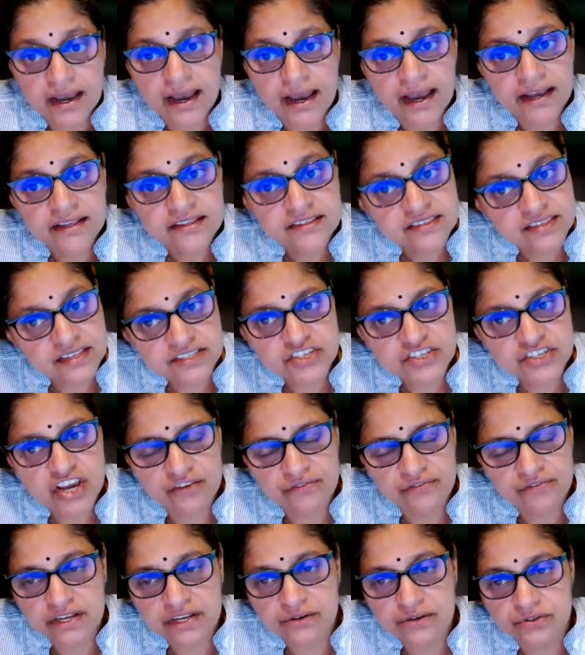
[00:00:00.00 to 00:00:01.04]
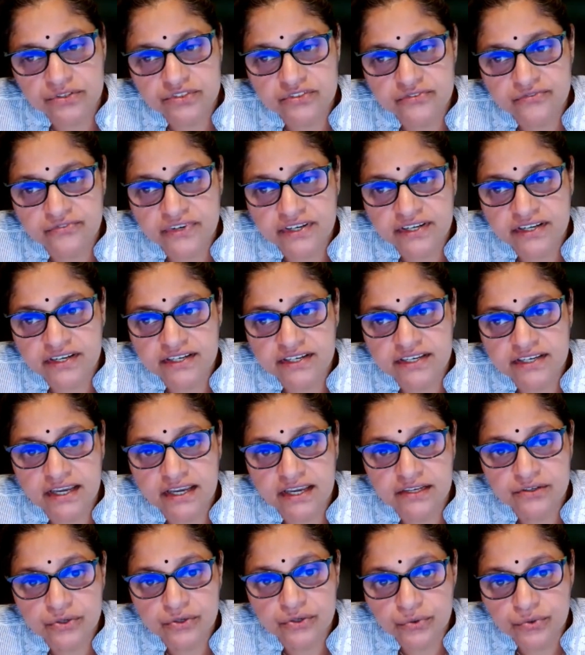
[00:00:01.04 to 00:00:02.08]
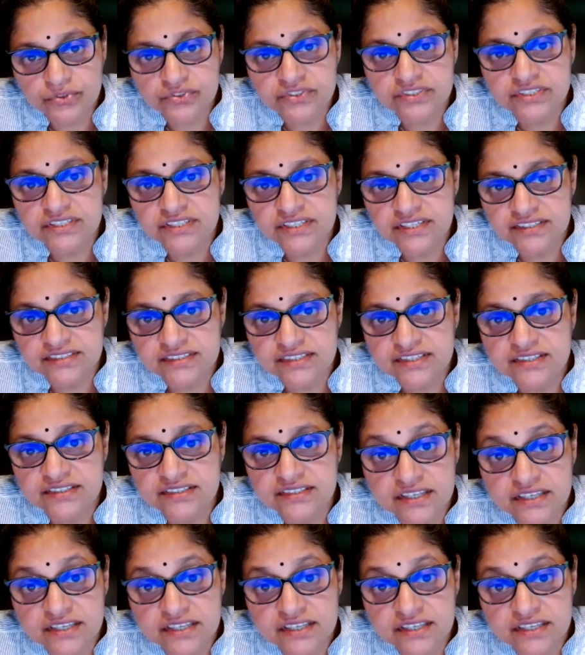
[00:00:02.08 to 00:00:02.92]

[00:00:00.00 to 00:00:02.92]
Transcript: And such heavy loads of fungi can cause the disease